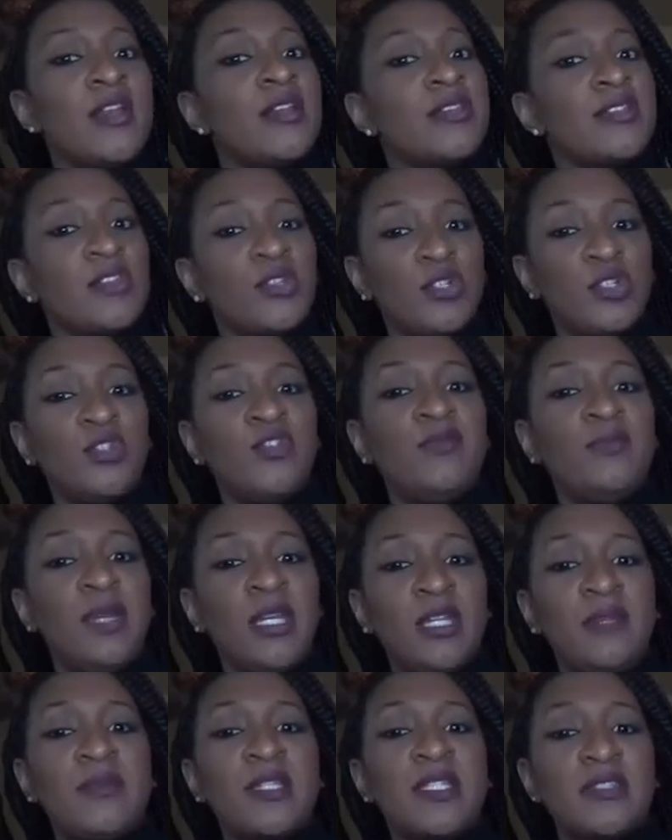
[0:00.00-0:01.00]
So you've
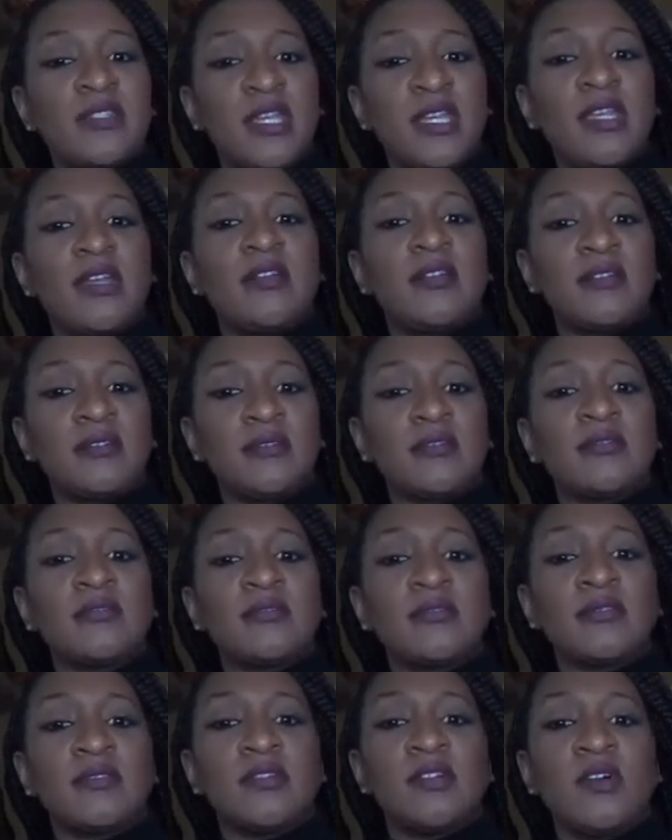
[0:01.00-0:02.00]
made a mistake
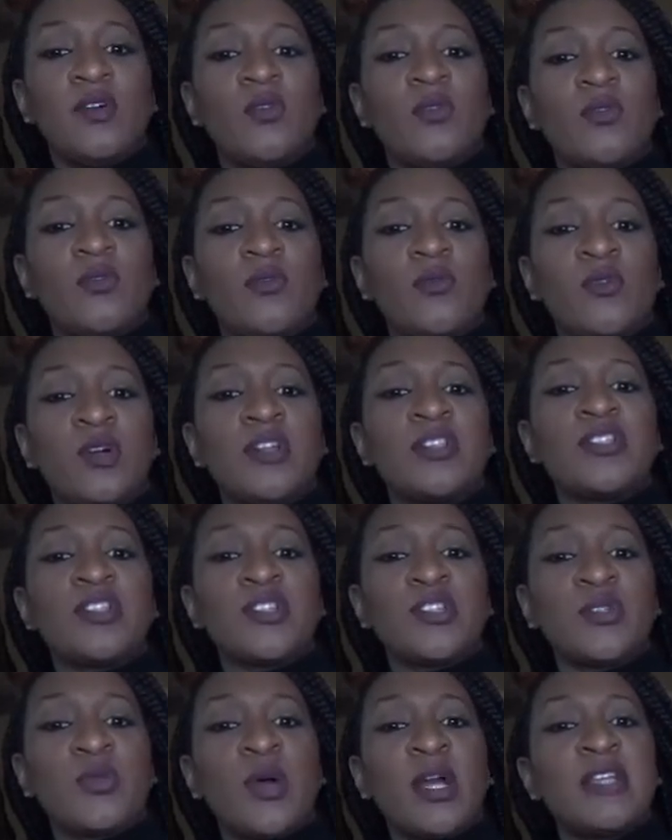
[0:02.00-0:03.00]
once or
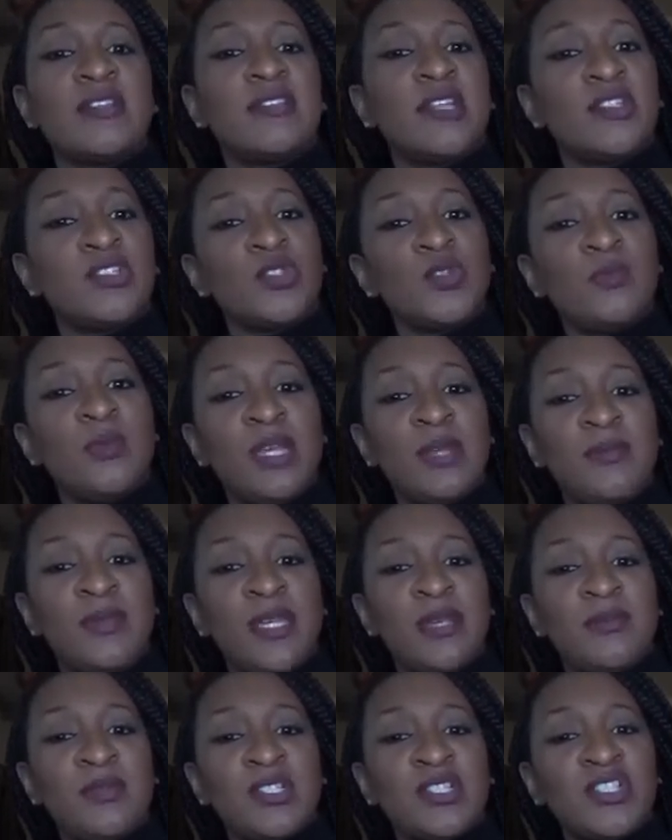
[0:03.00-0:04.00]
twice that you may be
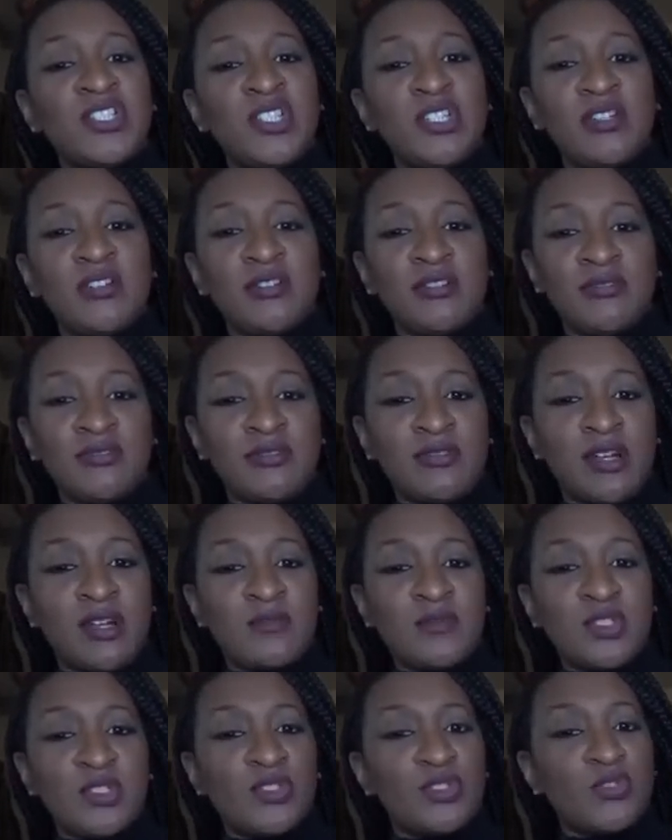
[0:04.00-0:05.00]
able to share. Hold on,
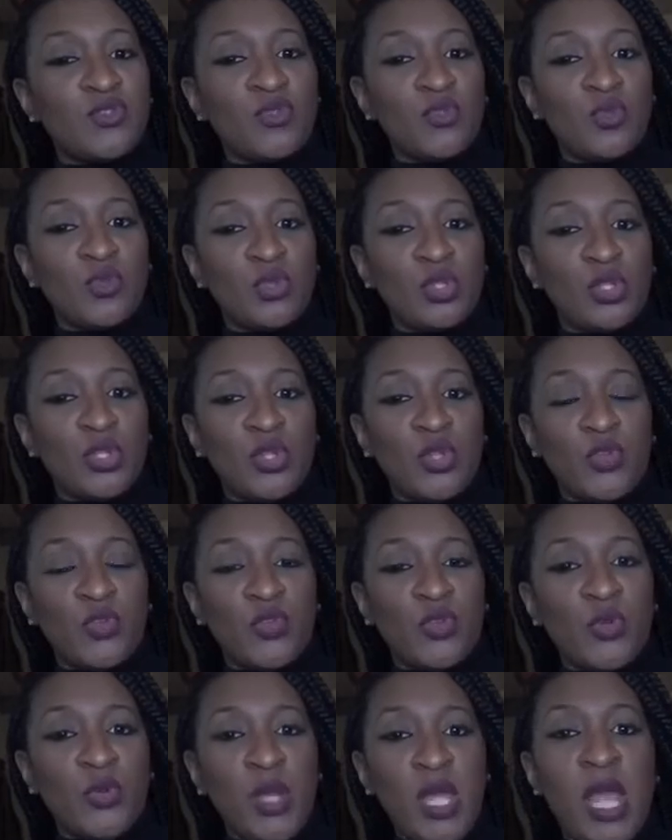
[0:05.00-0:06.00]
I'm just scrolling
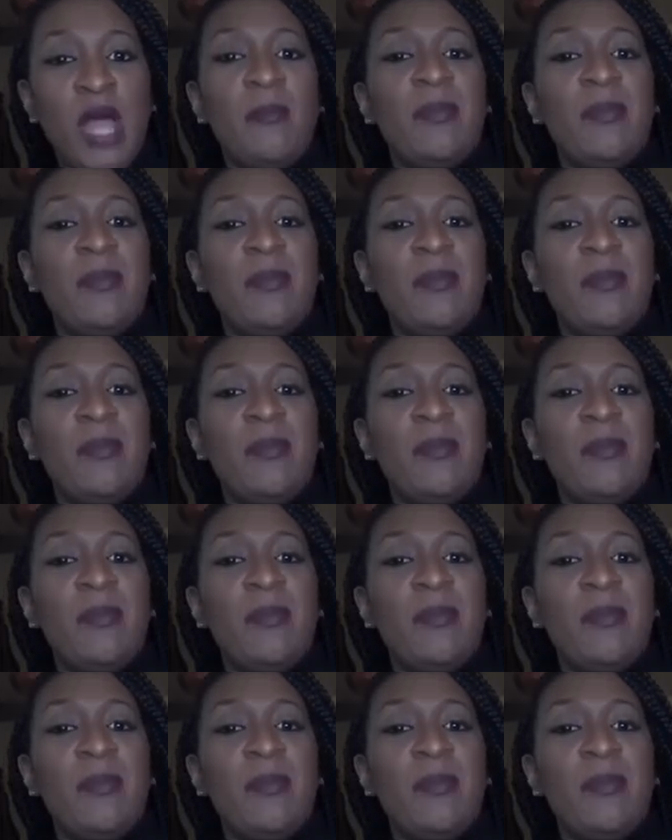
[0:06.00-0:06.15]
through.